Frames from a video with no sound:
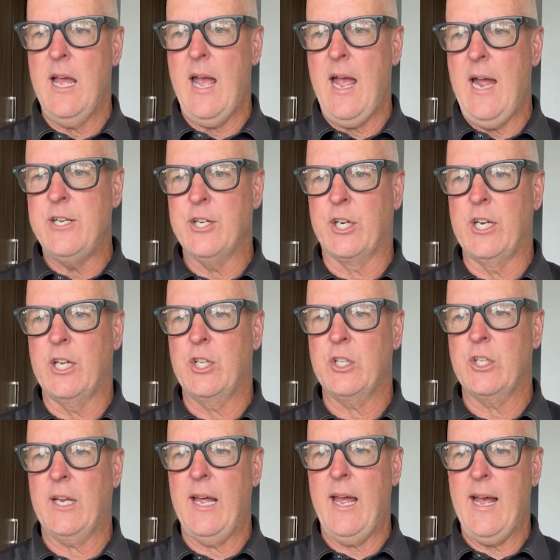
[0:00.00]
and you're going to
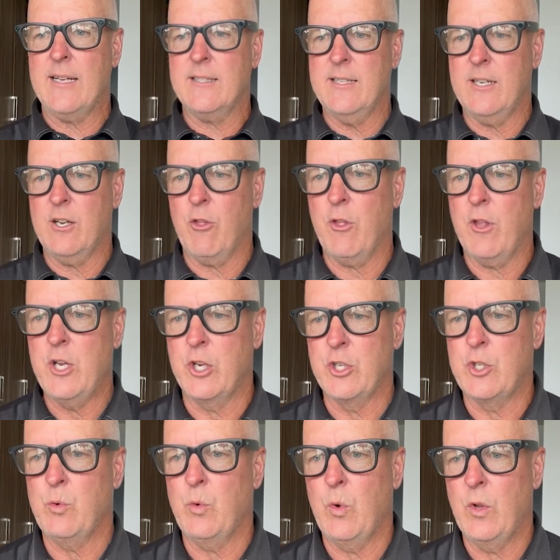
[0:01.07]
exit.
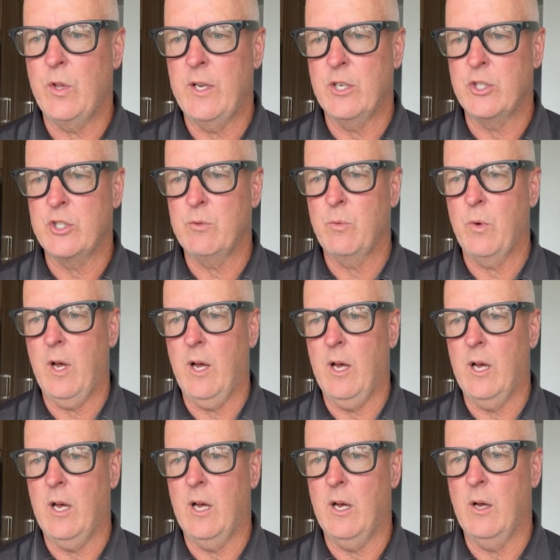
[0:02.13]
Here's
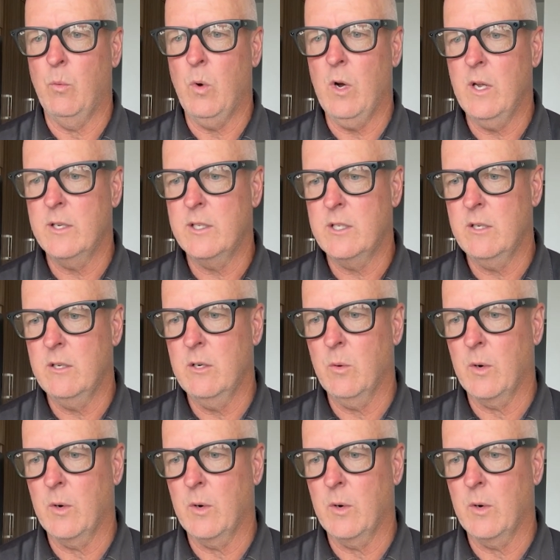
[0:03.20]
1, 2.